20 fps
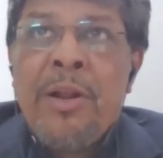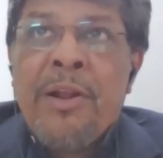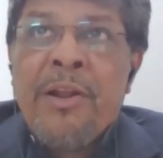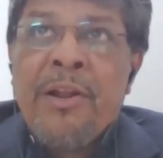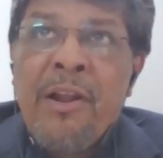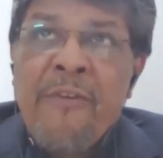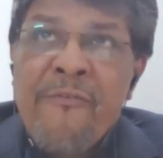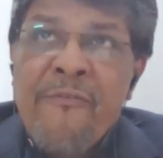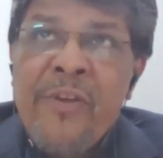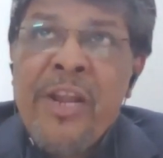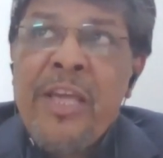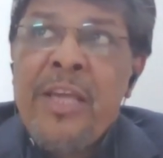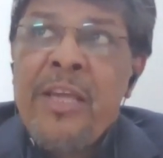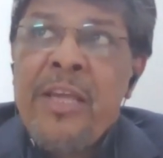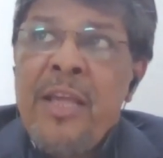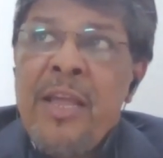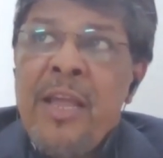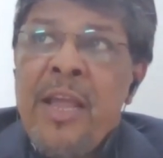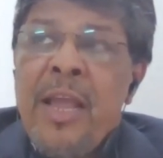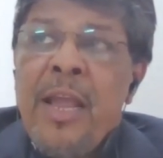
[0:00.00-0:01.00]

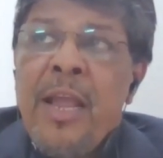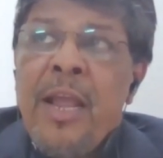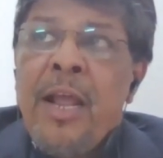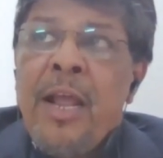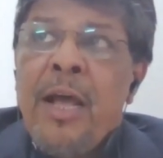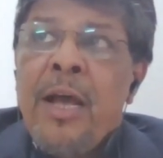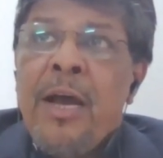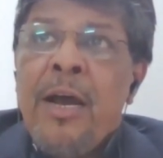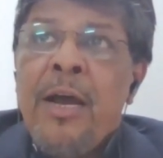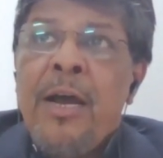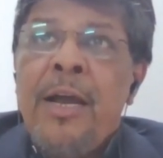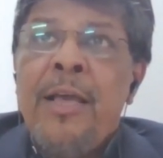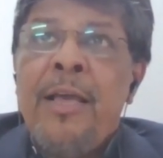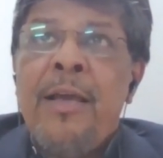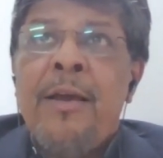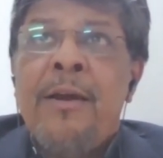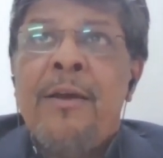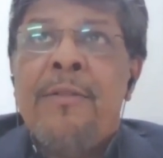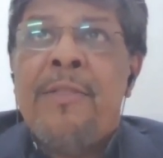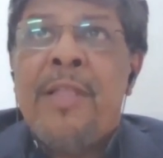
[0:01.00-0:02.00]
roughly
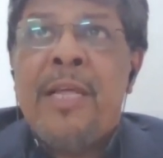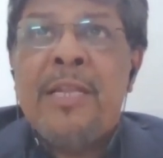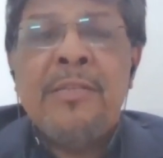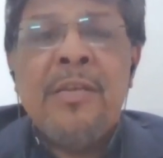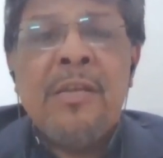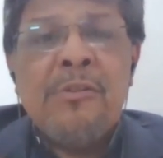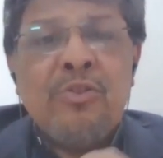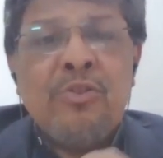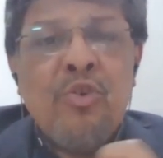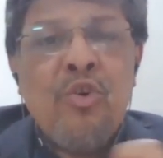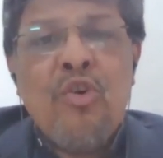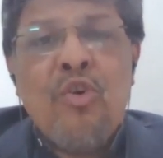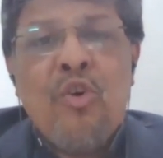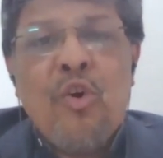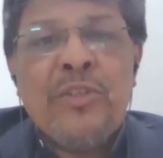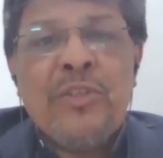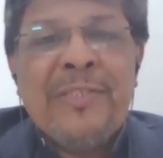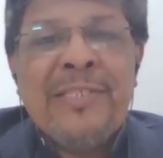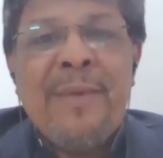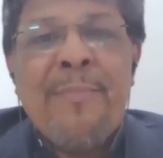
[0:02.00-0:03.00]
there is also a
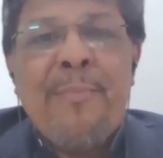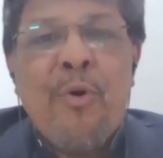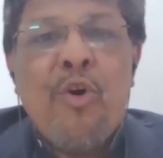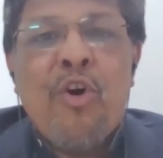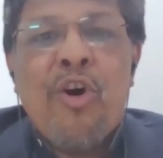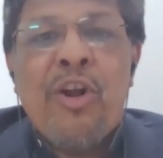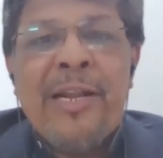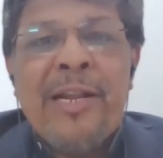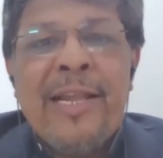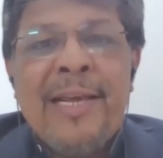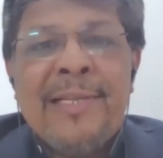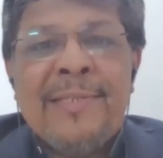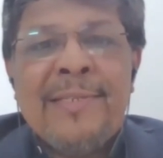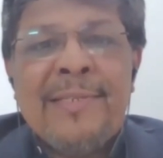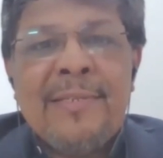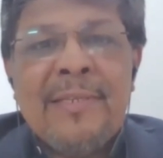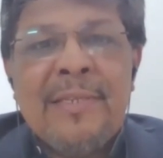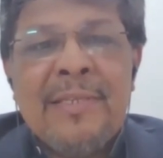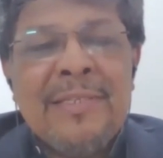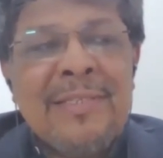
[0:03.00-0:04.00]
concept called
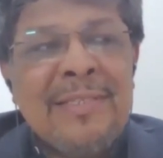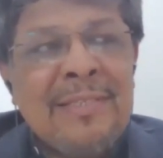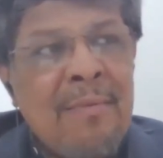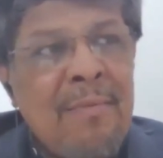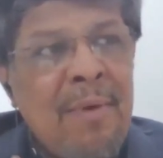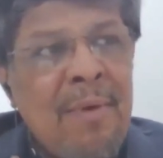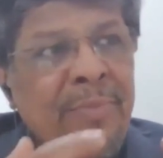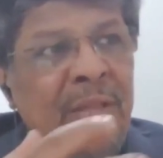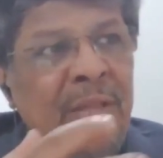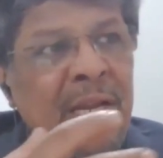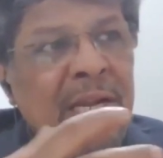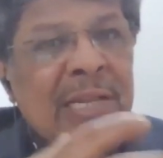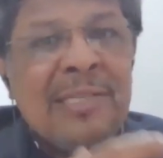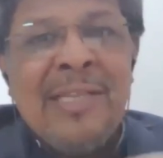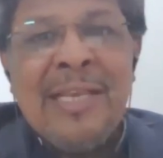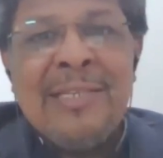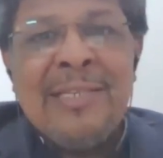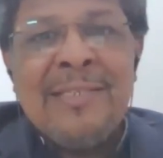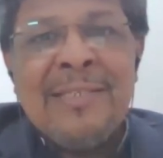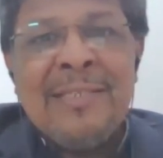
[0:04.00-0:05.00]
as some of the
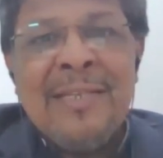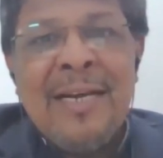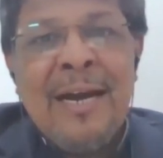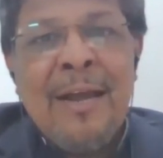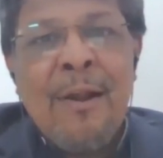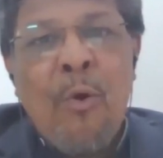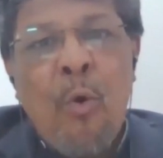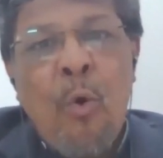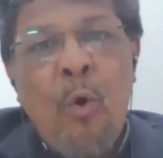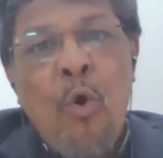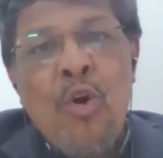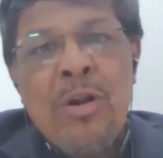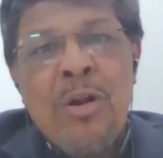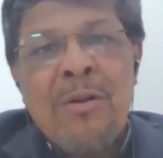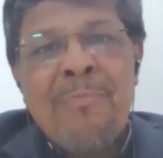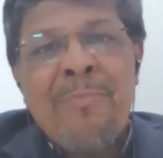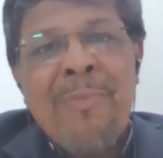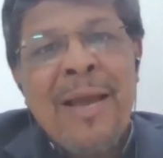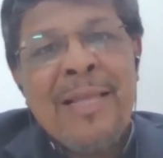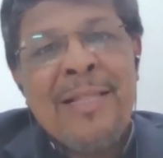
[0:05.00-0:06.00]
designs are
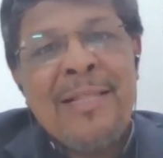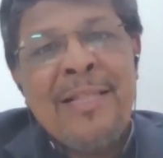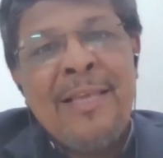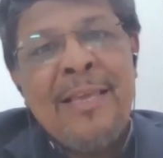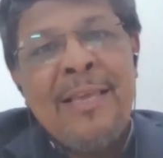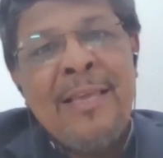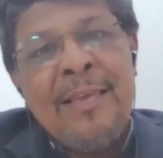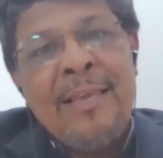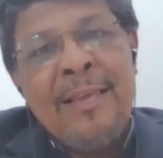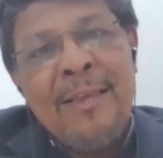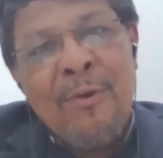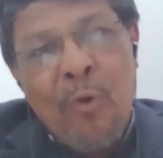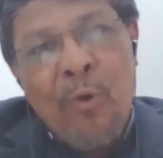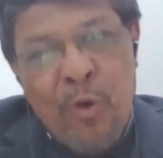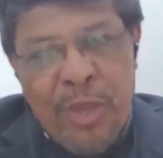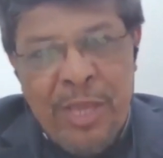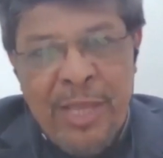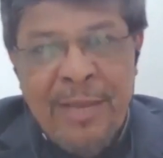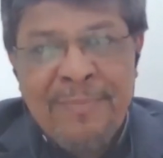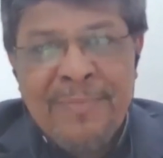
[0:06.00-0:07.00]
owned by the
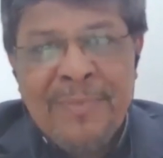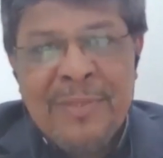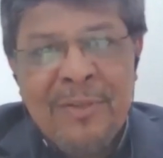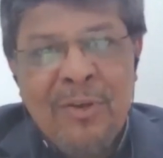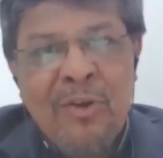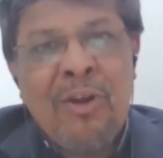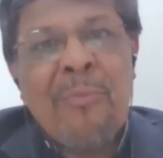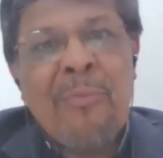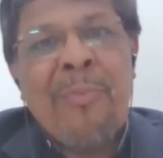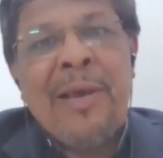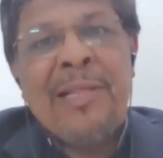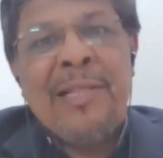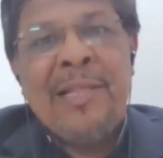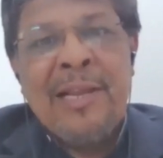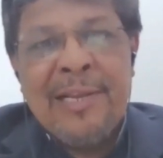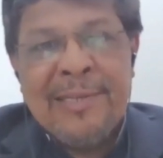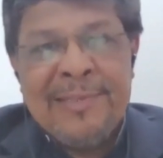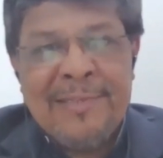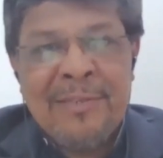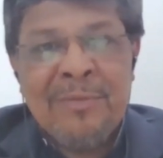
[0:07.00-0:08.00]
OEMs or by
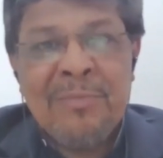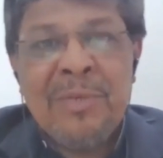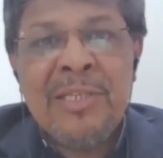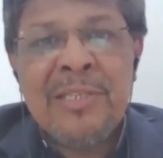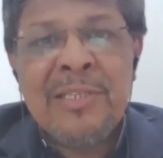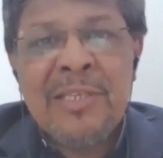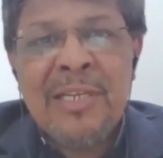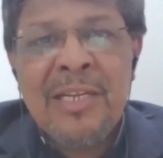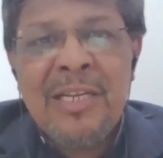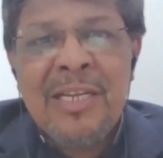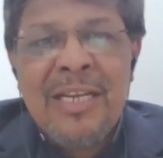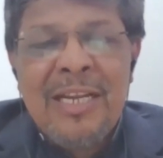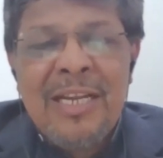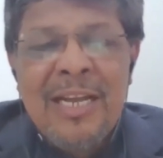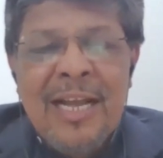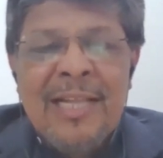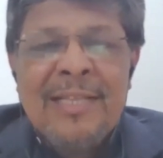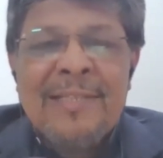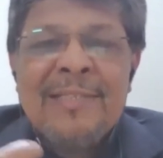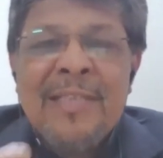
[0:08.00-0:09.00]
the customers,
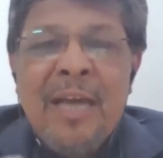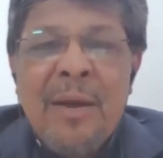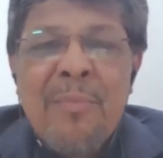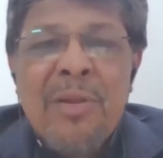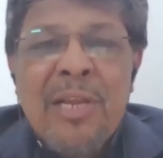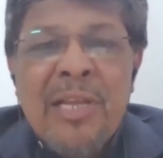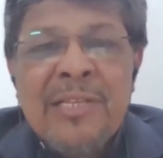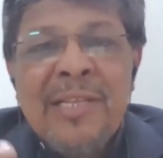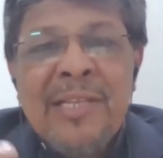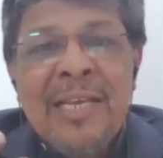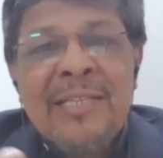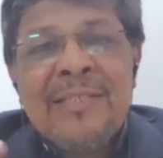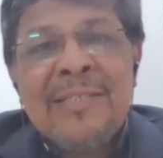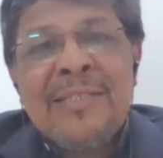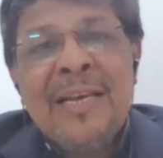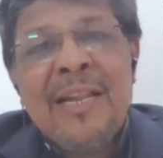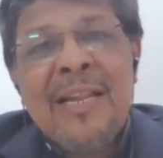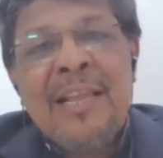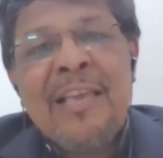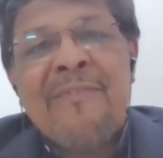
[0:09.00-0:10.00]
and some
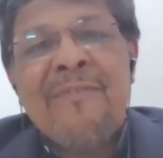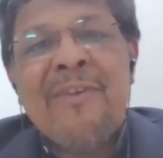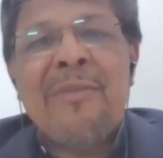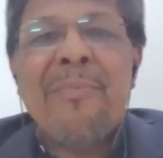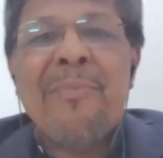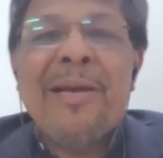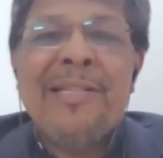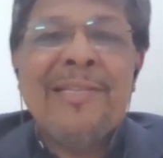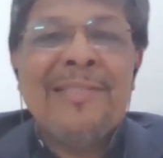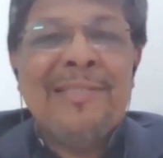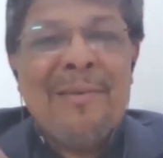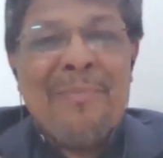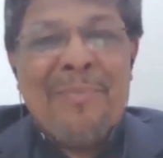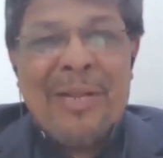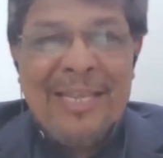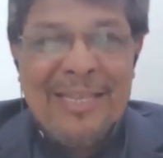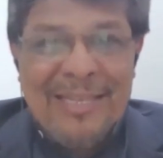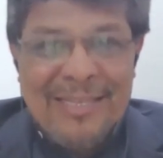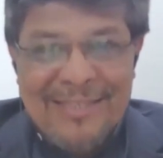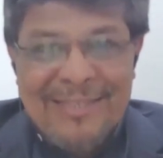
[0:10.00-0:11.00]
designs are given by the
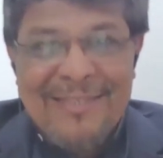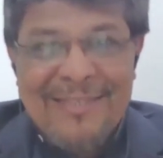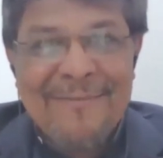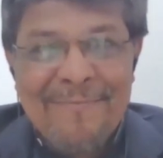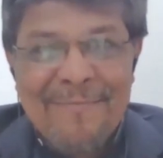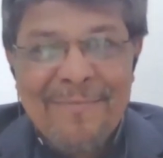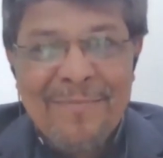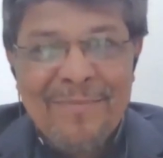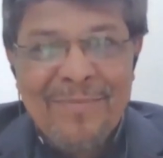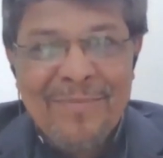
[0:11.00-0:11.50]
suppliers.